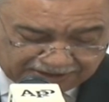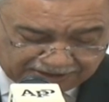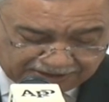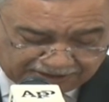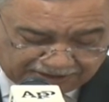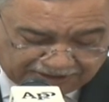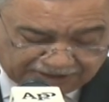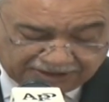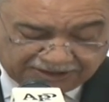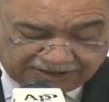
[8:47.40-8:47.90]

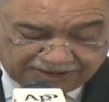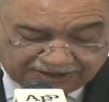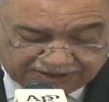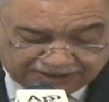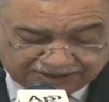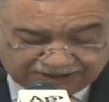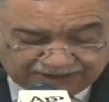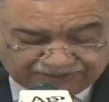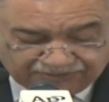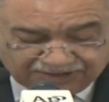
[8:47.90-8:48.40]
the year
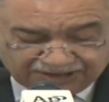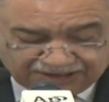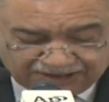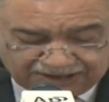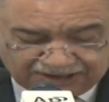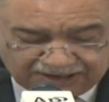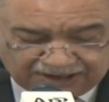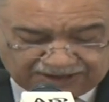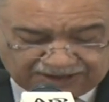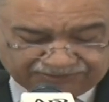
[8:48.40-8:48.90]

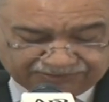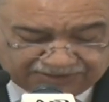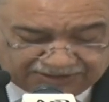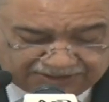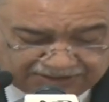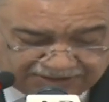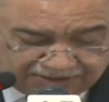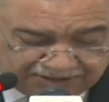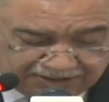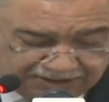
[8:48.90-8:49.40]
70 after
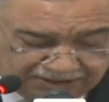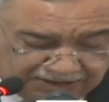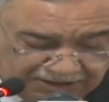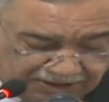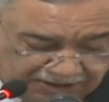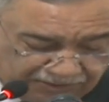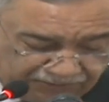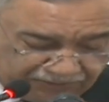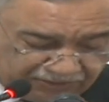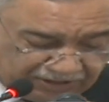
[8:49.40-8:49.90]
the
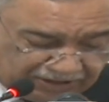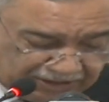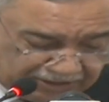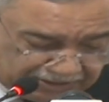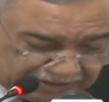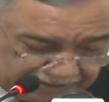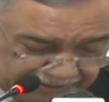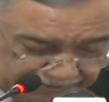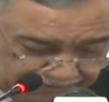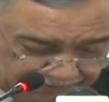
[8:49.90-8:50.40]
death of
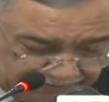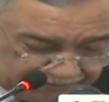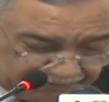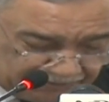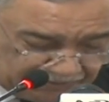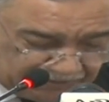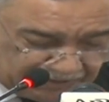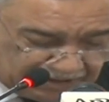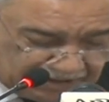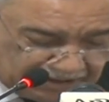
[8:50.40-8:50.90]
Christ.
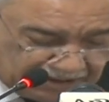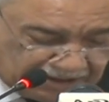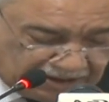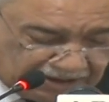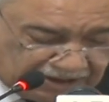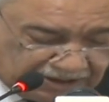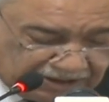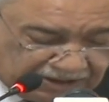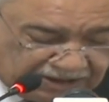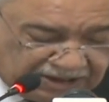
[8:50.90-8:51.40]

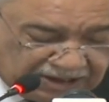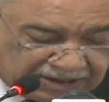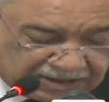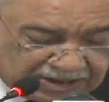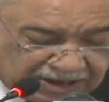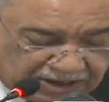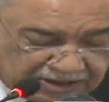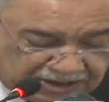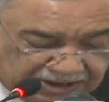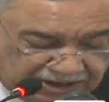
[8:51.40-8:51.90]
The
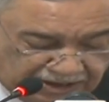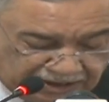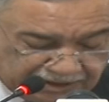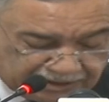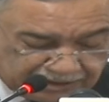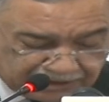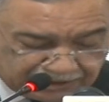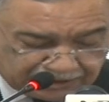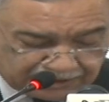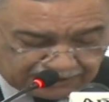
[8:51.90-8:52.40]

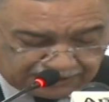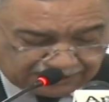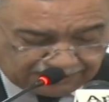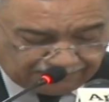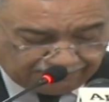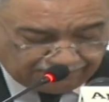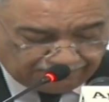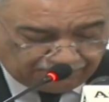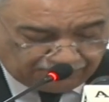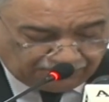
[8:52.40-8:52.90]
assassins
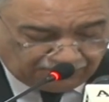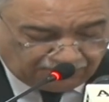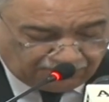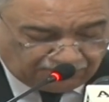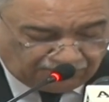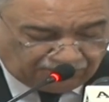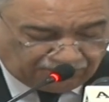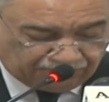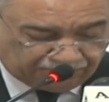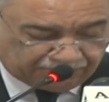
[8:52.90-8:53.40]

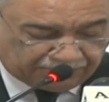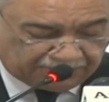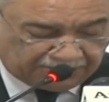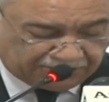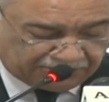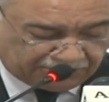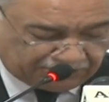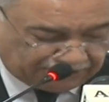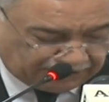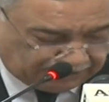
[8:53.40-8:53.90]
of
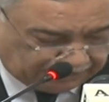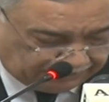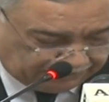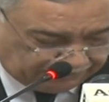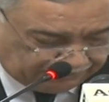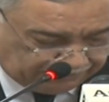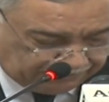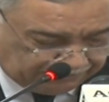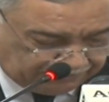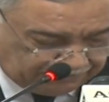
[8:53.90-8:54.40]
Persia
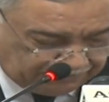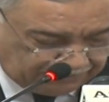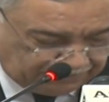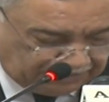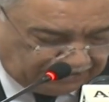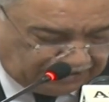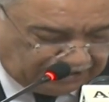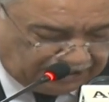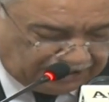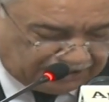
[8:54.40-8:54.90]

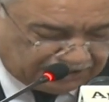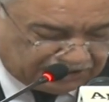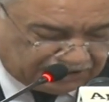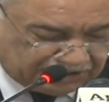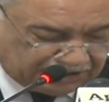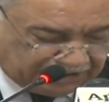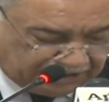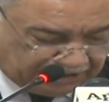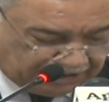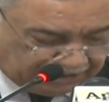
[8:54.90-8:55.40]
and
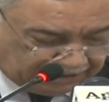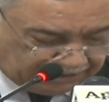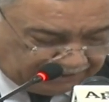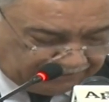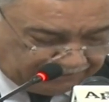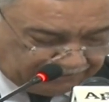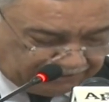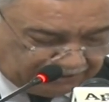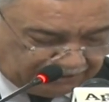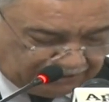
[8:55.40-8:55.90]
Syria,
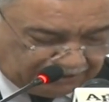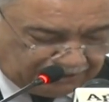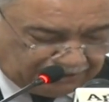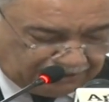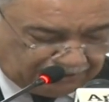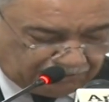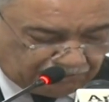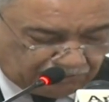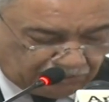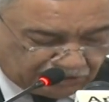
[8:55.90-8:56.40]

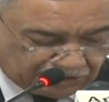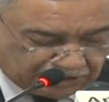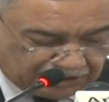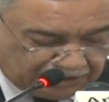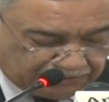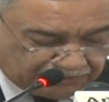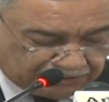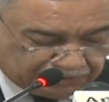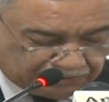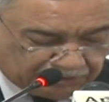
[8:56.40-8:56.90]

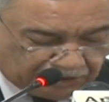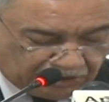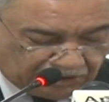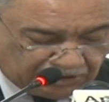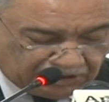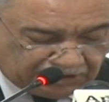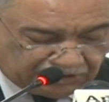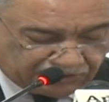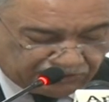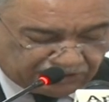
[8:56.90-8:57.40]
Muslims
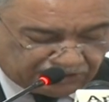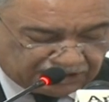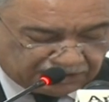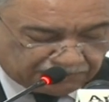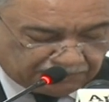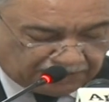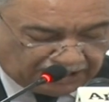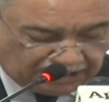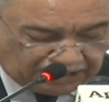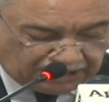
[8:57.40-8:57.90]
belonging to the
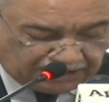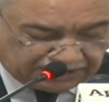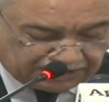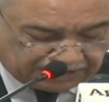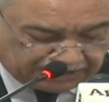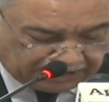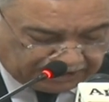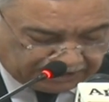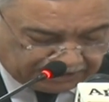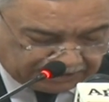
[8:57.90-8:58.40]
Ismaili
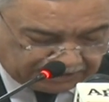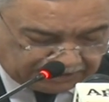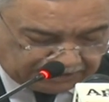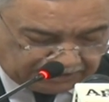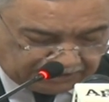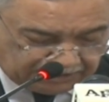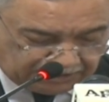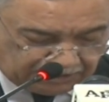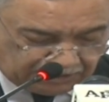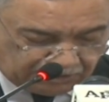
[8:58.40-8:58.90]
sect,
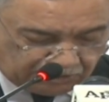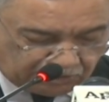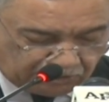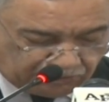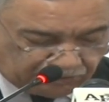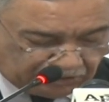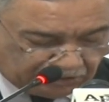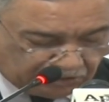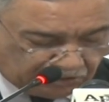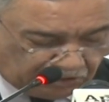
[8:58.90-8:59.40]
who
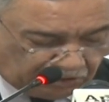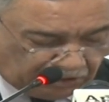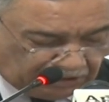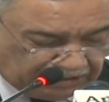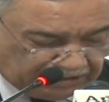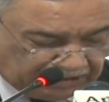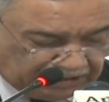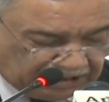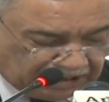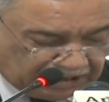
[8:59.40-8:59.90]
were
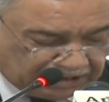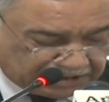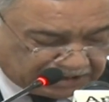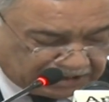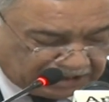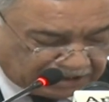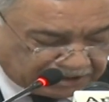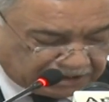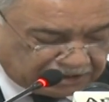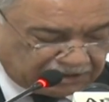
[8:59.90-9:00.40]
called the
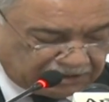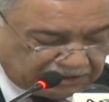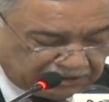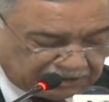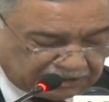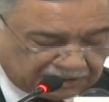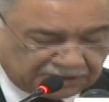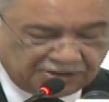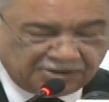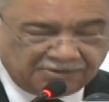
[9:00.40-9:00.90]

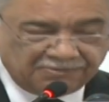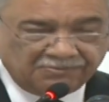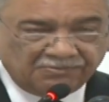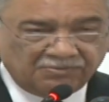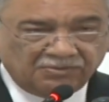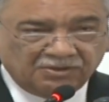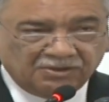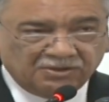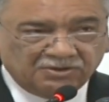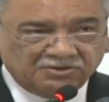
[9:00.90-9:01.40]
assassins.
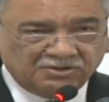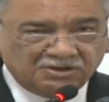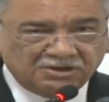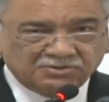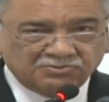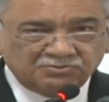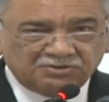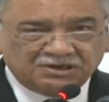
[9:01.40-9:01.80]
Well, this word